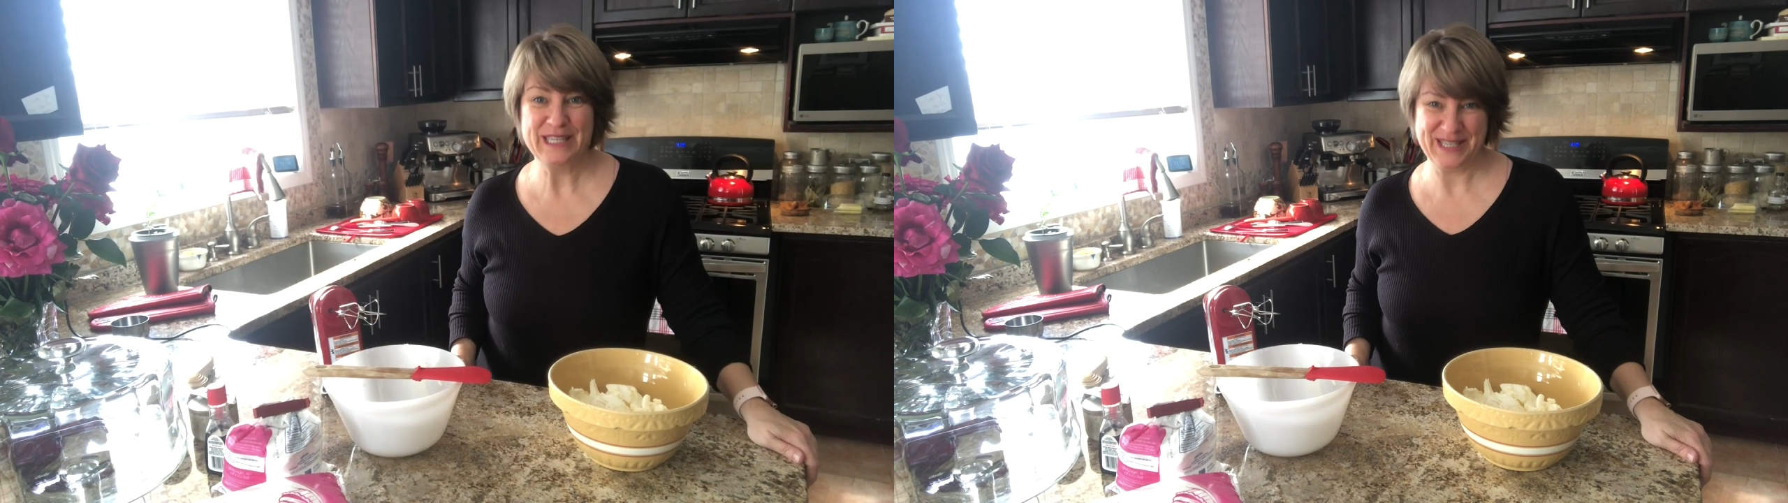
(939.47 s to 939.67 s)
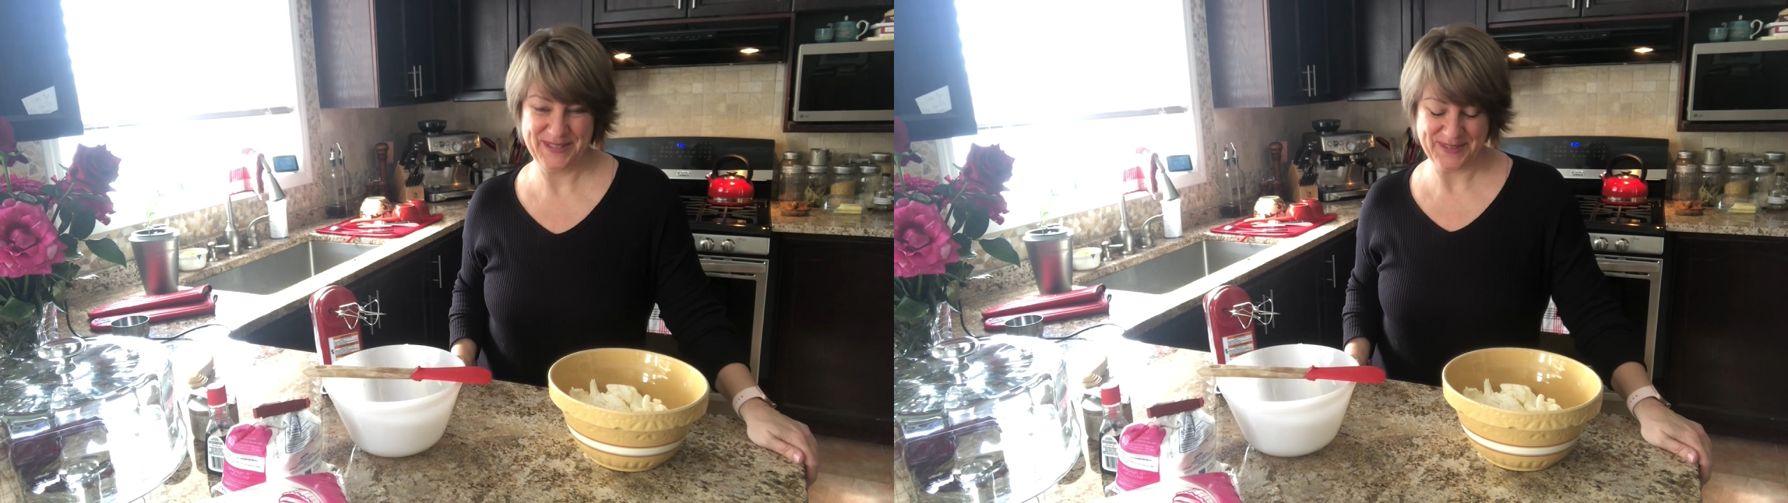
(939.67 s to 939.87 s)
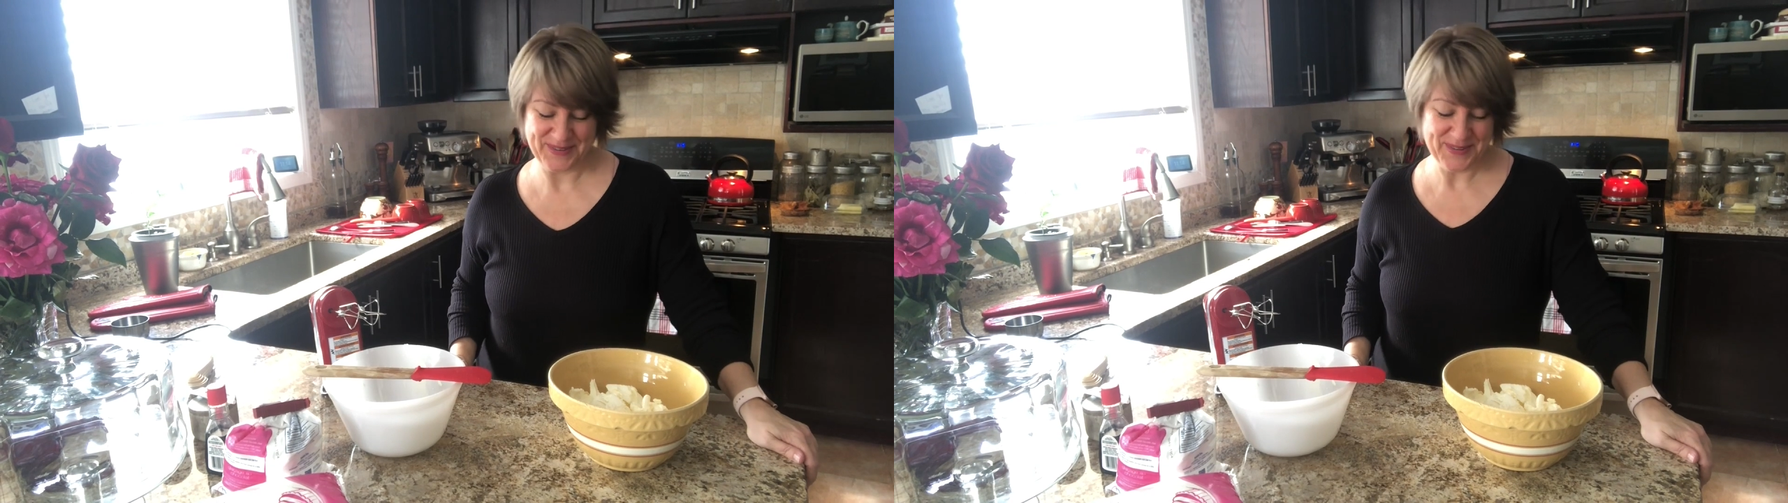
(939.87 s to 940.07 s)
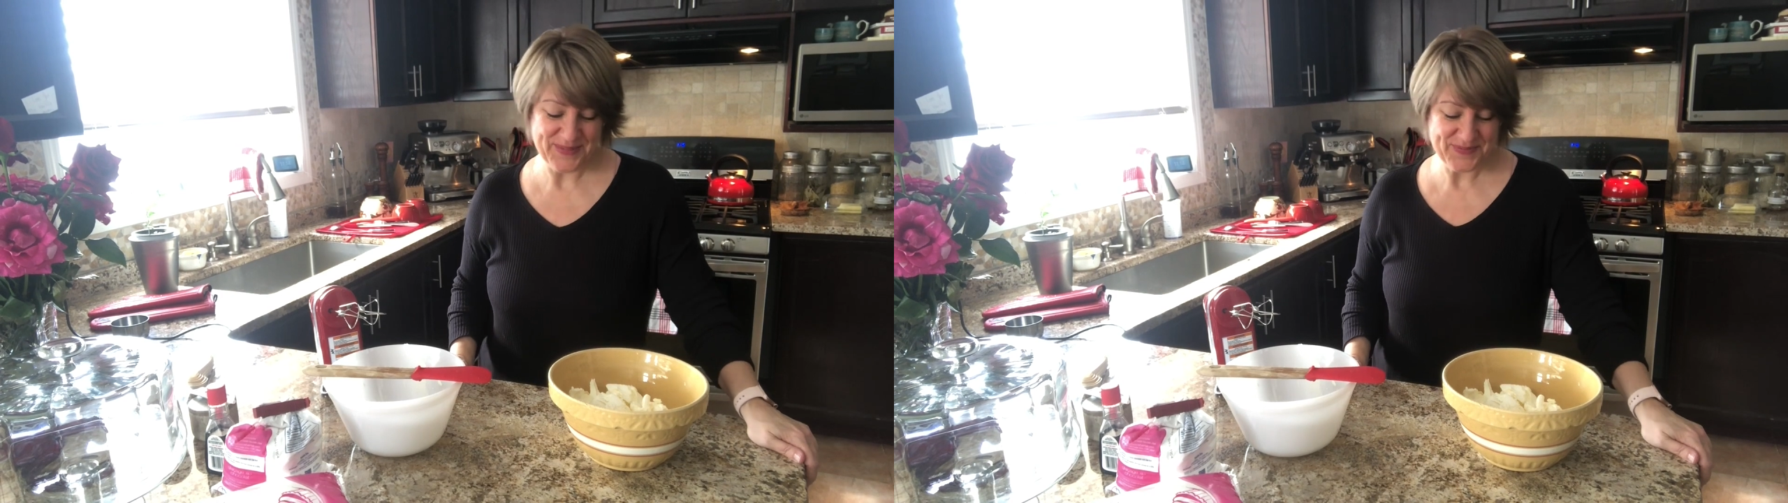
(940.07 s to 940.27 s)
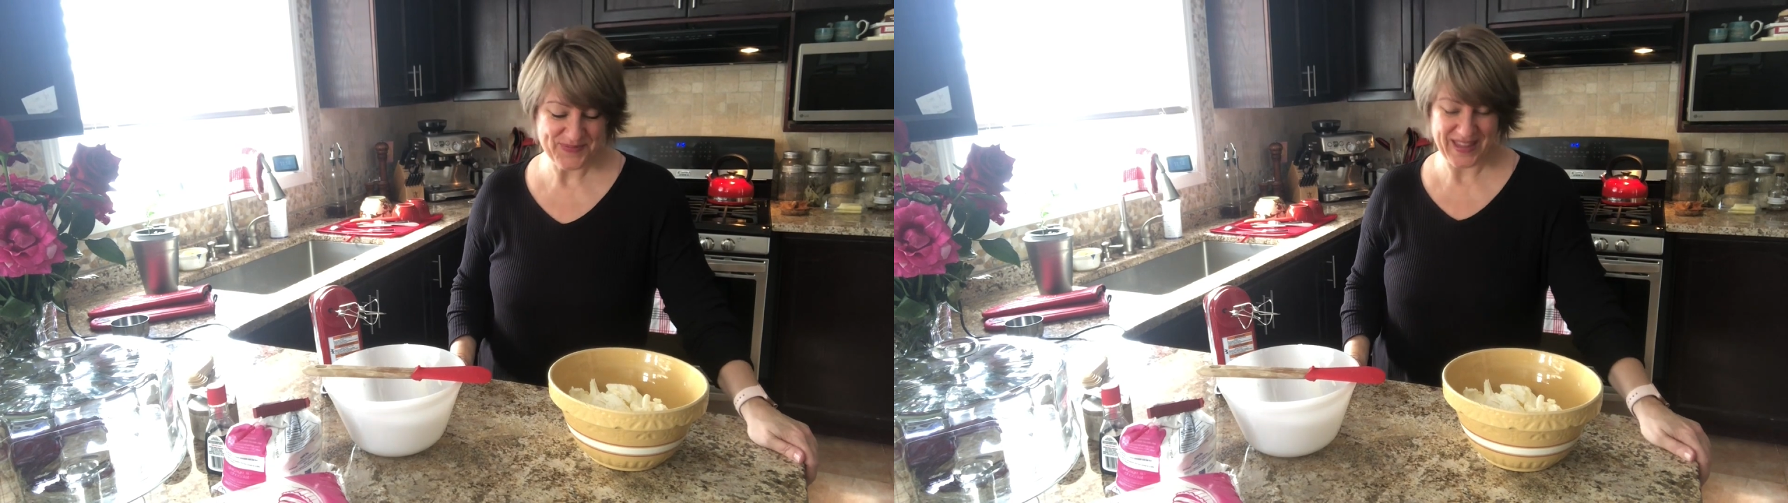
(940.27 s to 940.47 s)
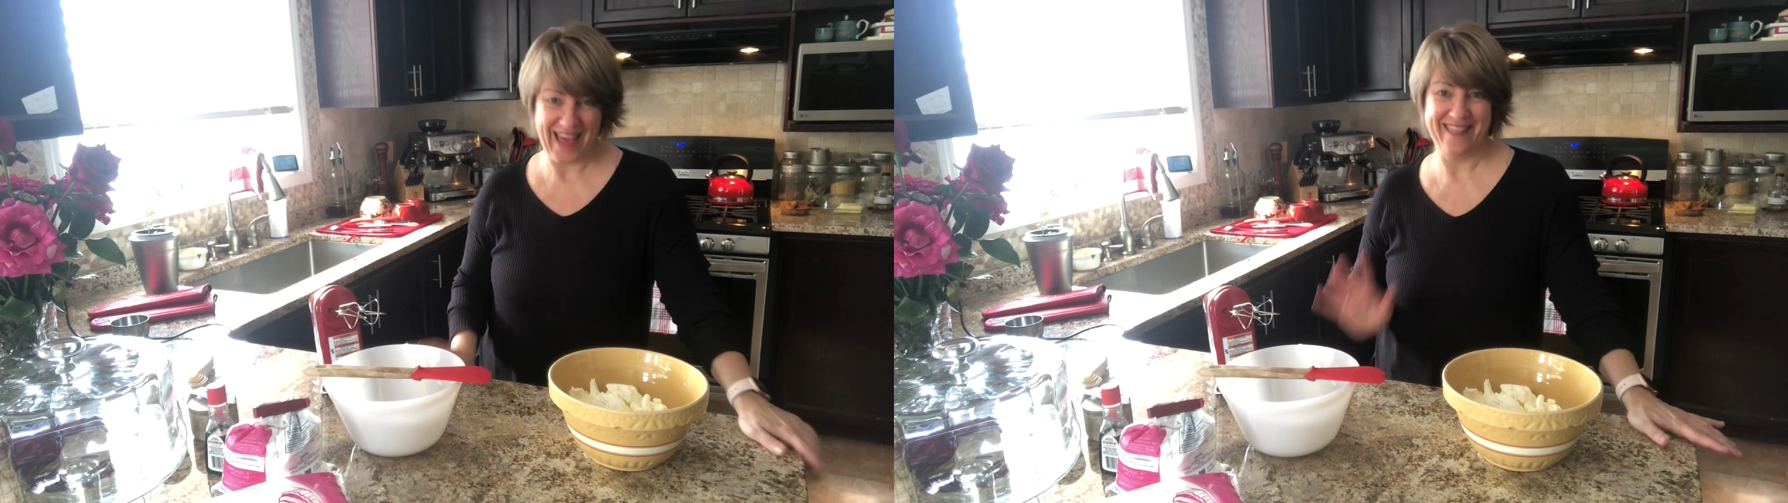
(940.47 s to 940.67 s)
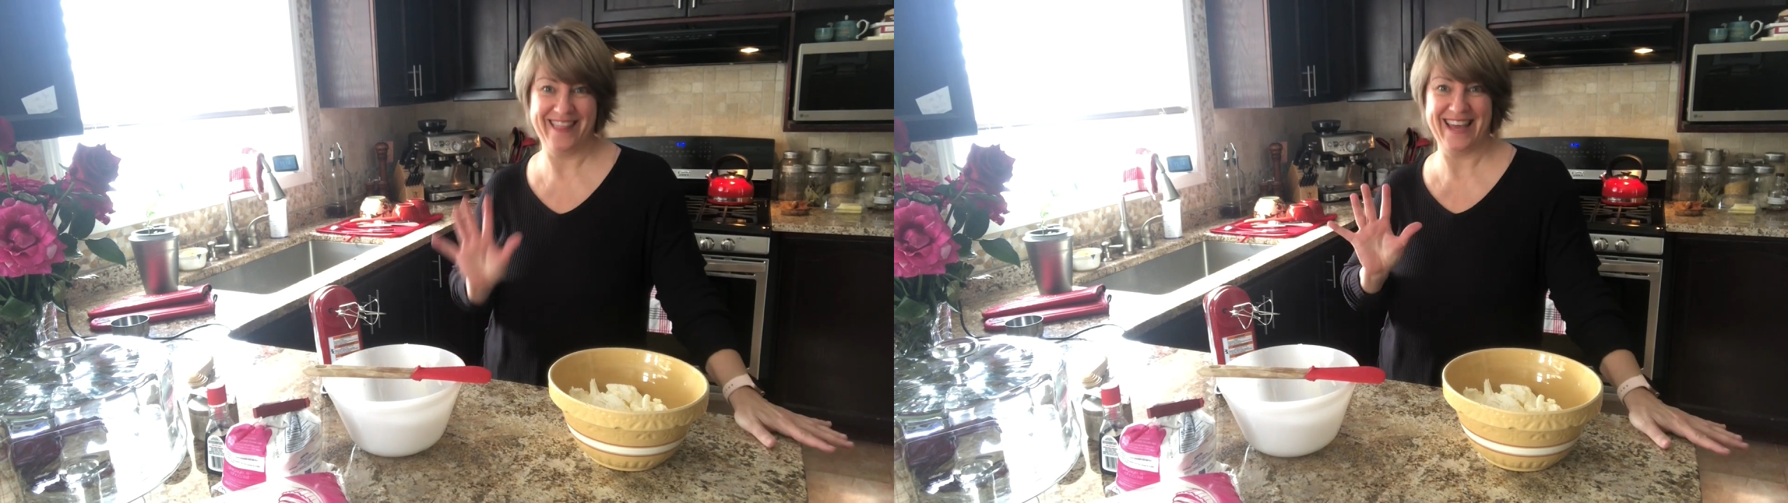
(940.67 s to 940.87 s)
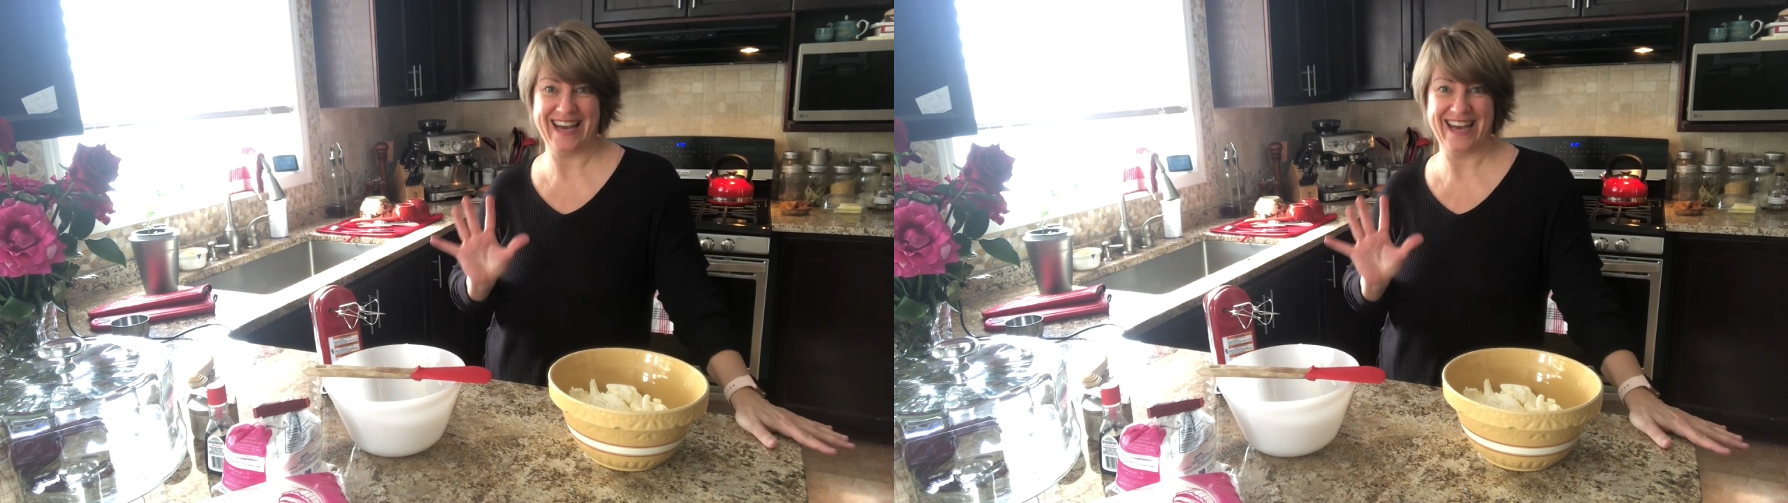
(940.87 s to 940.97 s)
2, the